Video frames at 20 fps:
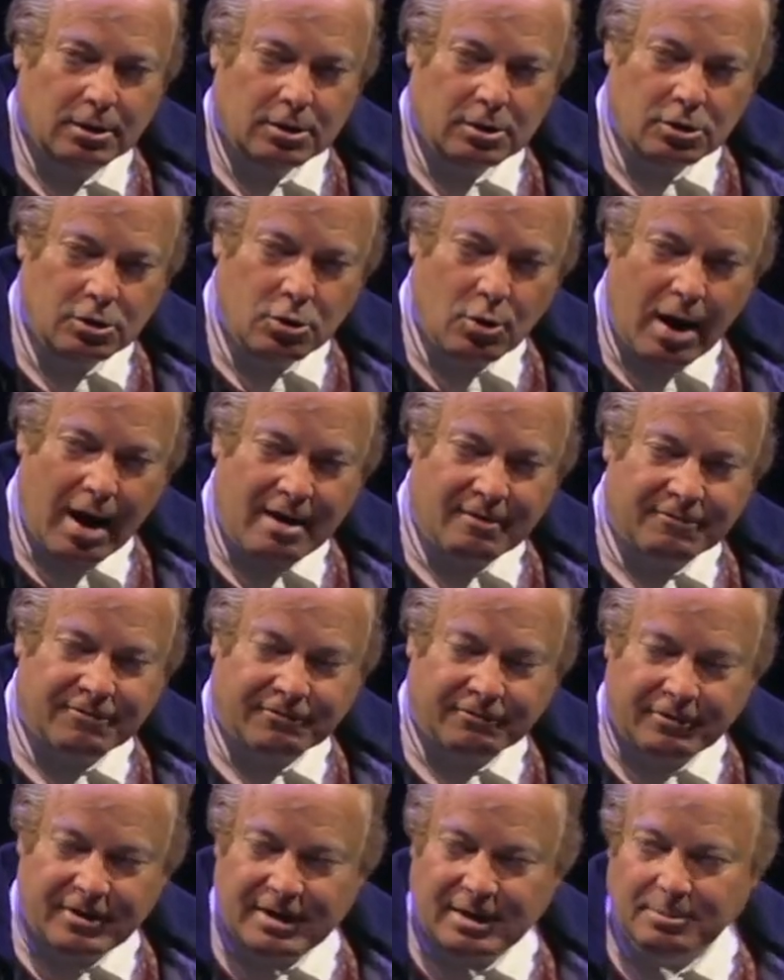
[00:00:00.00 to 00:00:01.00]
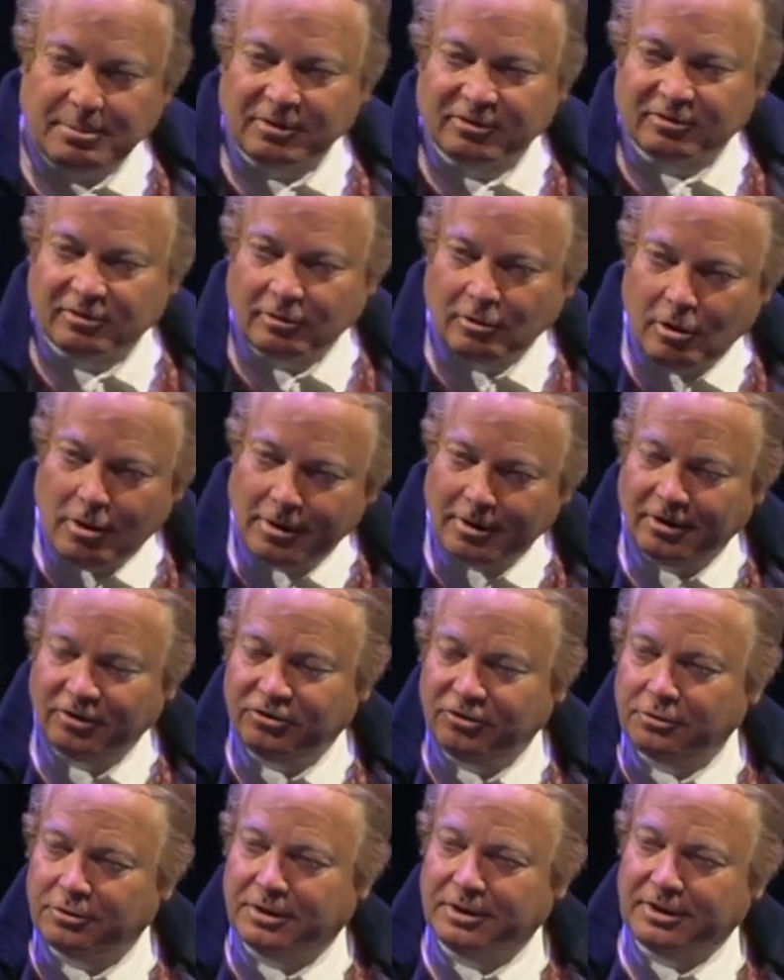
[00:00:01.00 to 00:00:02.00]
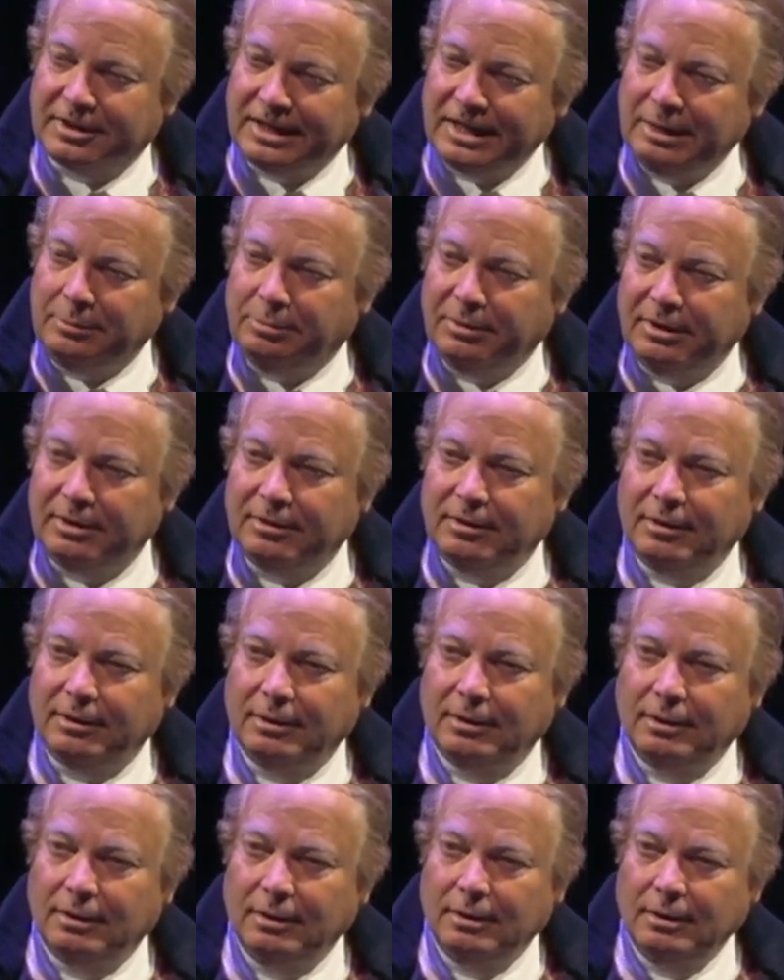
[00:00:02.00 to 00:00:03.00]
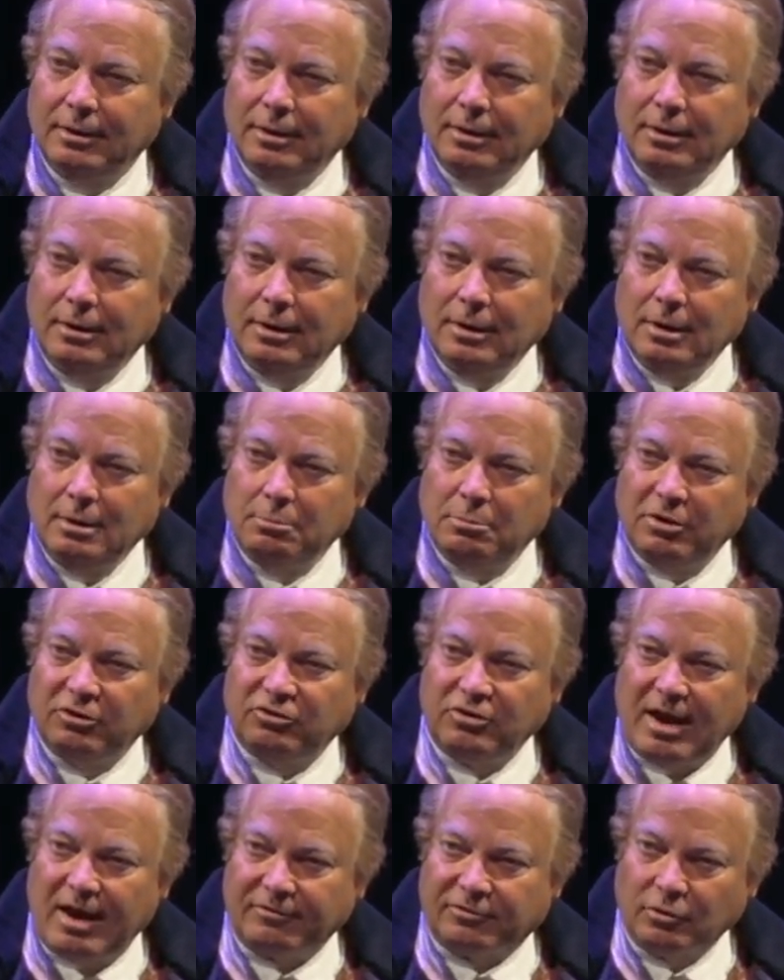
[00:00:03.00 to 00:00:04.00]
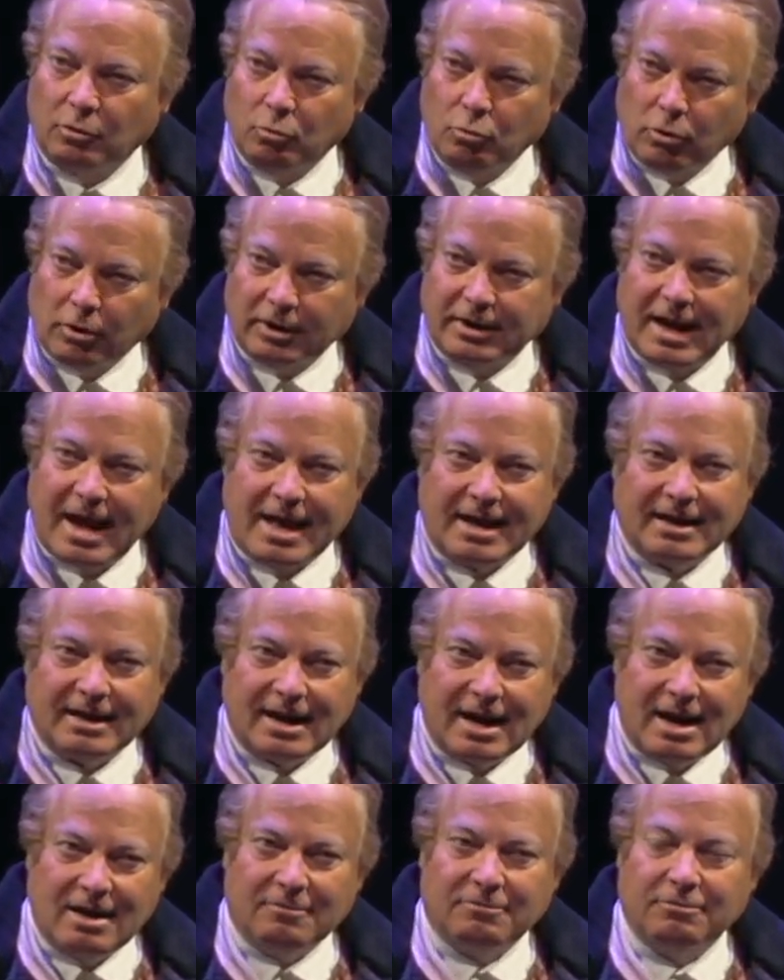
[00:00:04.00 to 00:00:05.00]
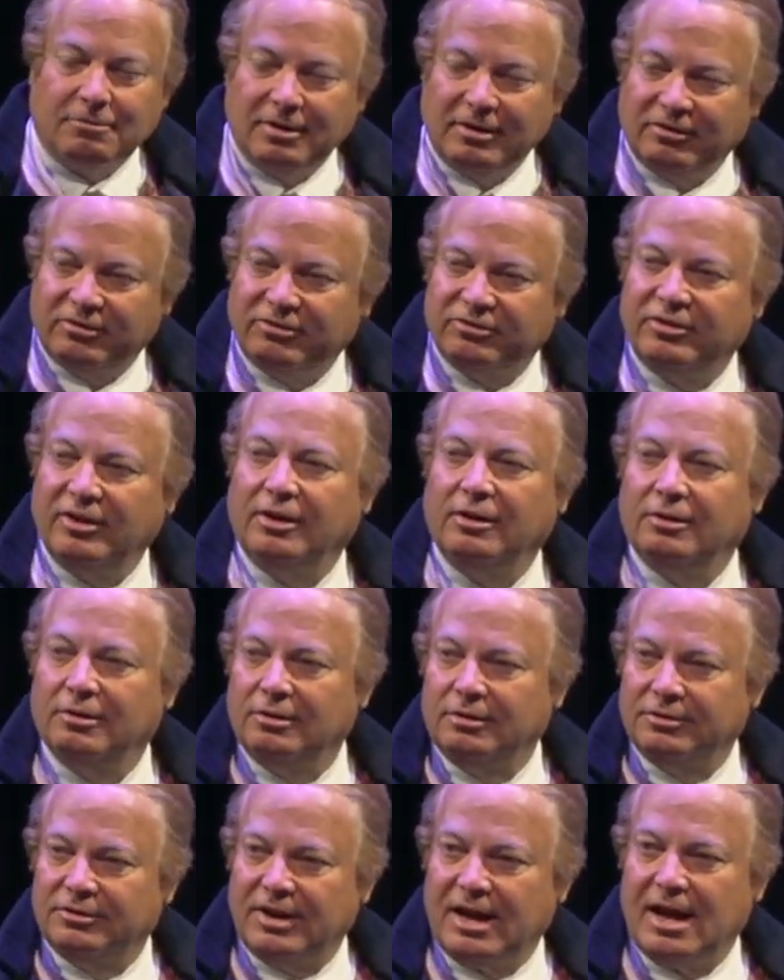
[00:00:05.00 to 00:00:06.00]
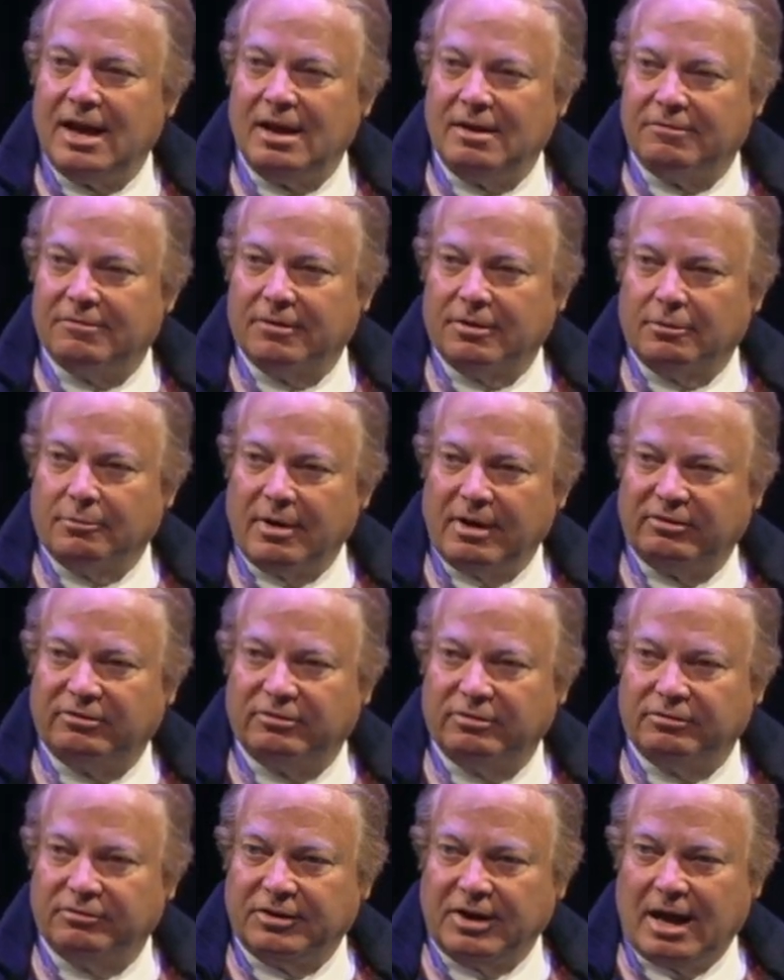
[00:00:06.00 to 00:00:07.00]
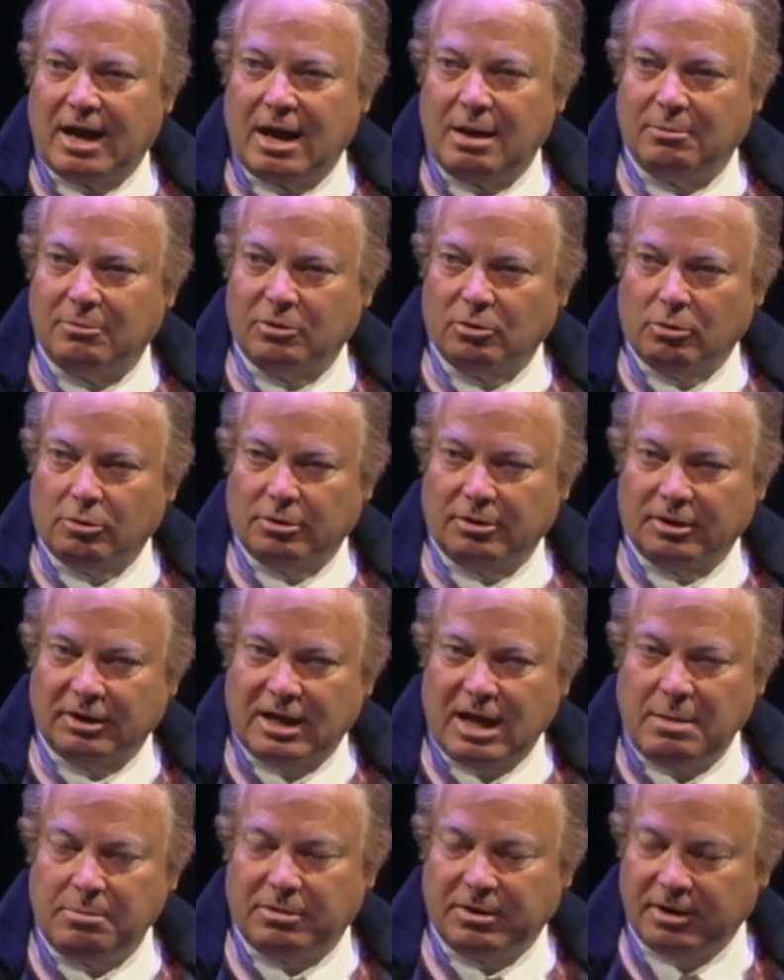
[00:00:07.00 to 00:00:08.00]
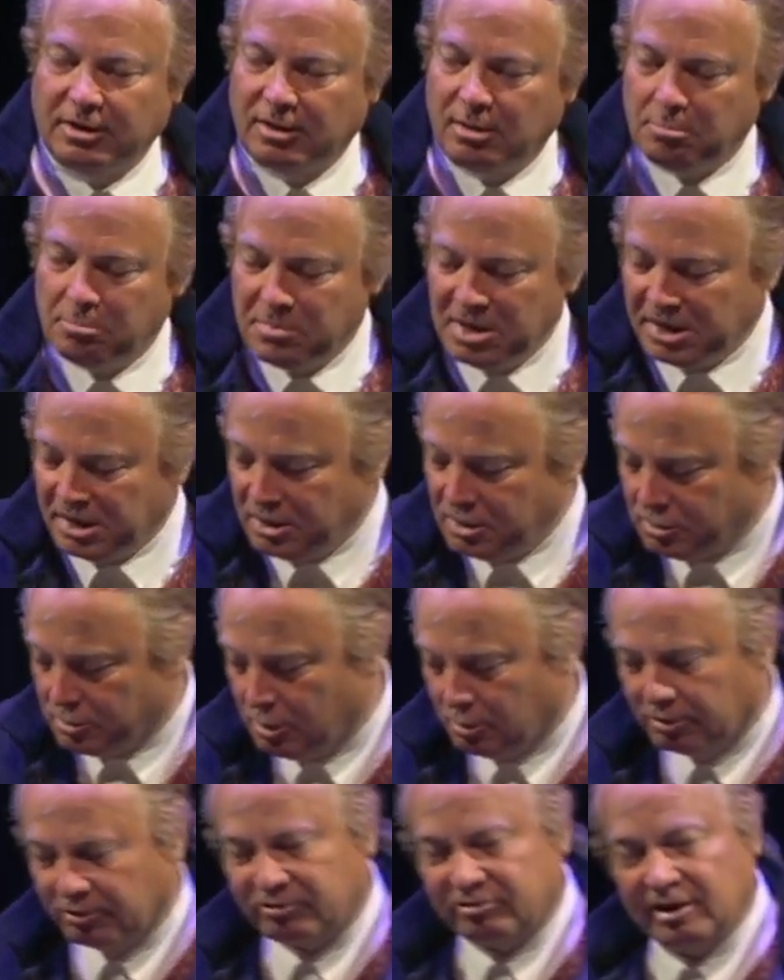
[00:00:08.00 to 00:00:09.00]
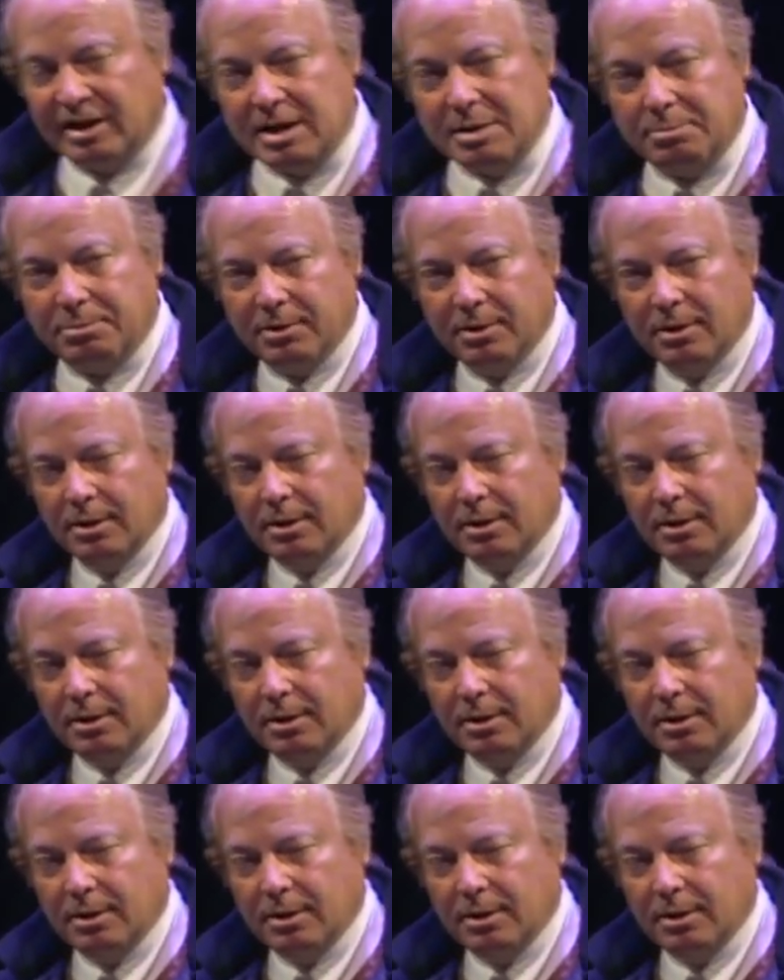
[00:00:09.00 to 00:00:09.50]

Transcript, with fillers: You have freedom as long as you can keep it, but you have to work at it every single day for the rest of time in order to keep it. And the minute you go to sleep,